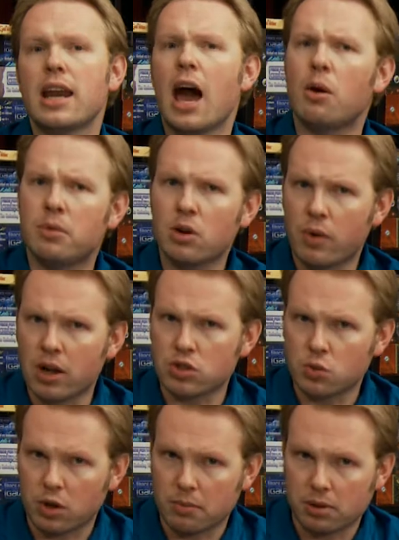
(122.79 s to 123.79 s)
how many rounds
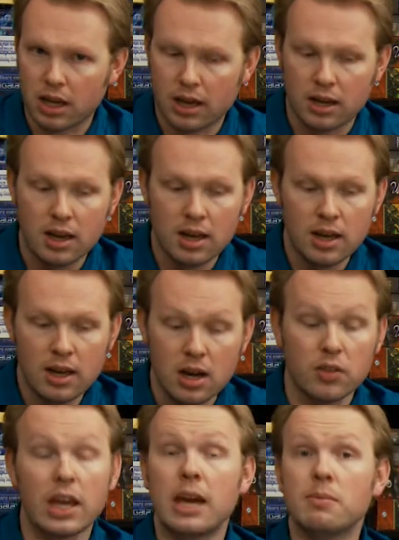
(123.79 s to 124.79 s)
you want to play. Now
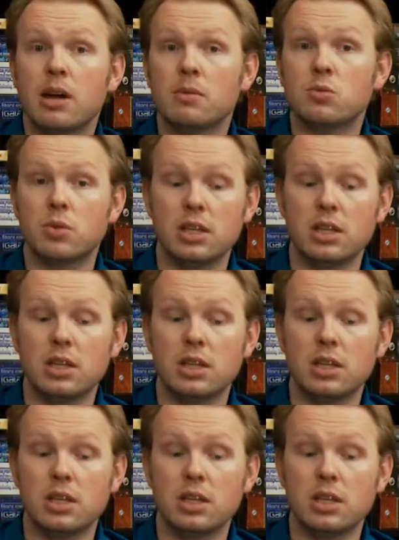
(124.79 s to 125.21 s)
the game comes with